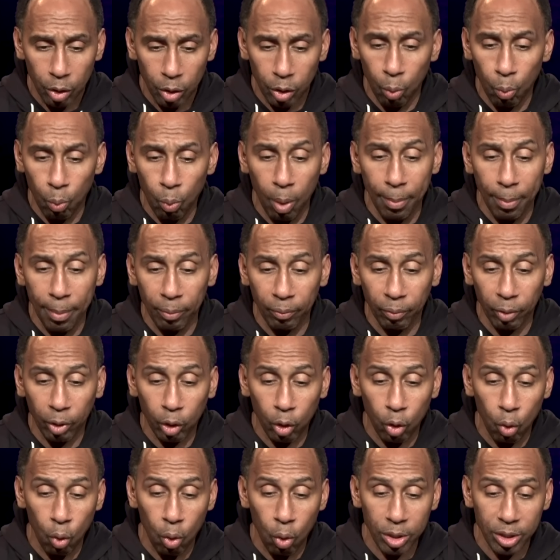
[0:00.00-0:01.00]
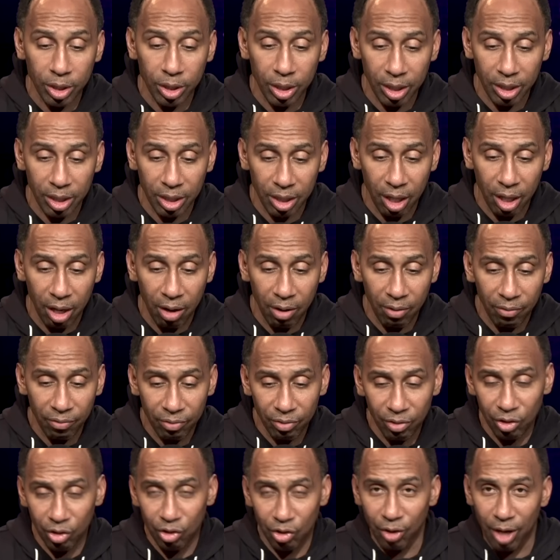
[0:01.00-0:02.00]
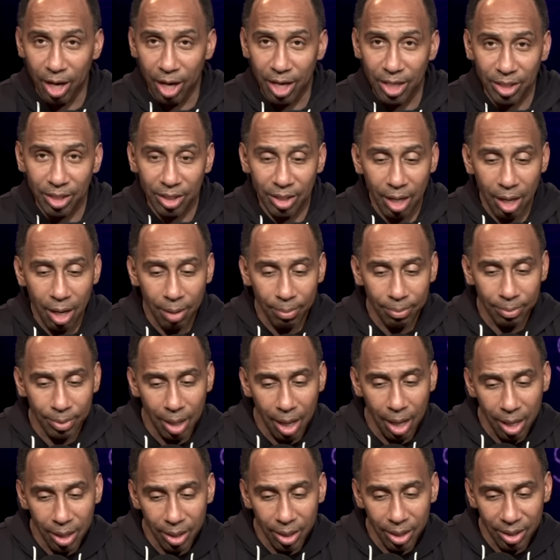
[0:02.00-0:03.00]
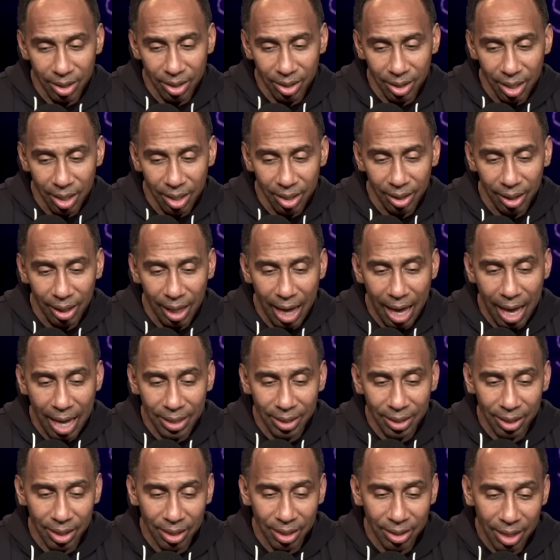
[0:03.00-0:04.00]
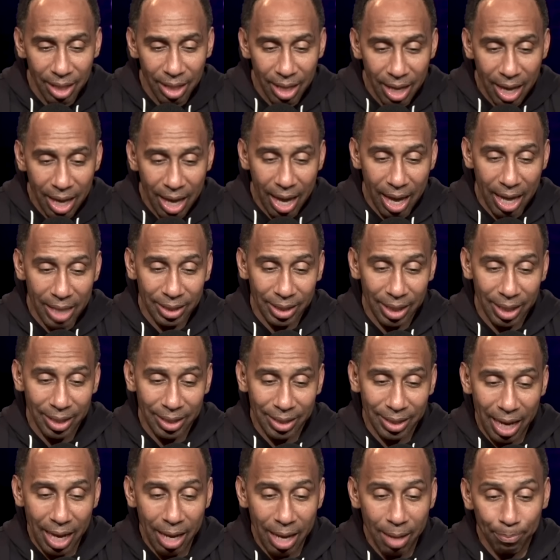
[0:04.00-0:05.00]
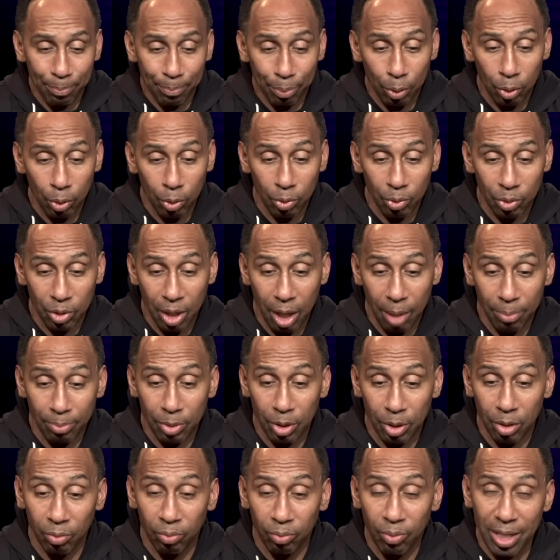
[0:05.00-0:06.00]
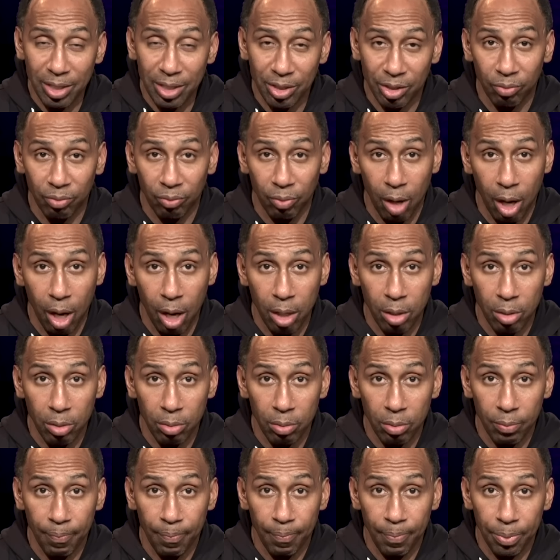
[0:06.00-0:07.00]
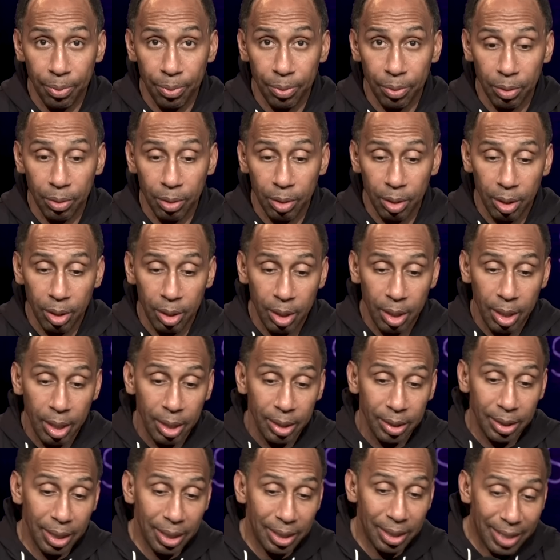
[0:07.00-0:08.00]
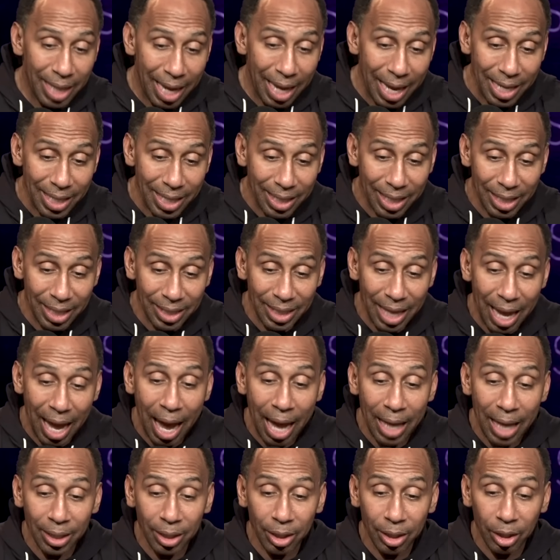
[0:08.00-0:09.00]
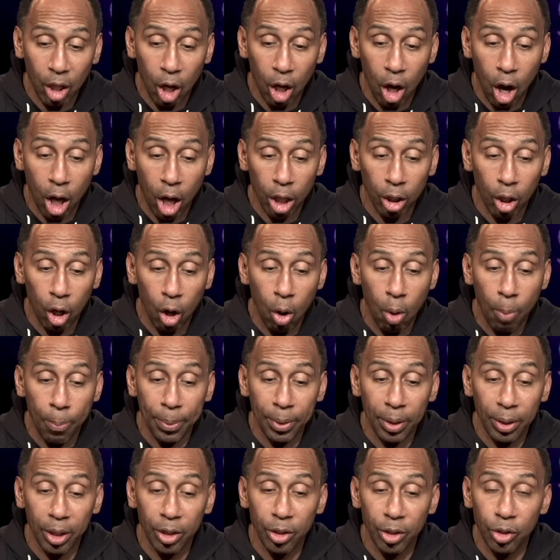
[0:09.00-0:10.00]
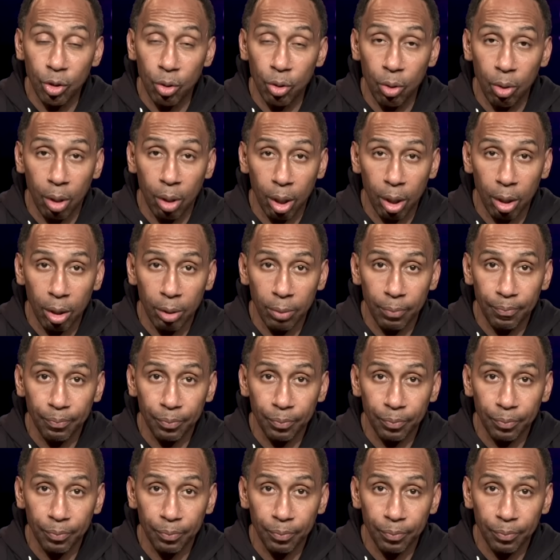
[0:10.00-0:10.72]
the woman records herself dressed up, donning sunglasses, as a date pulls up to the restaurant. The date gets out of the car to open her door.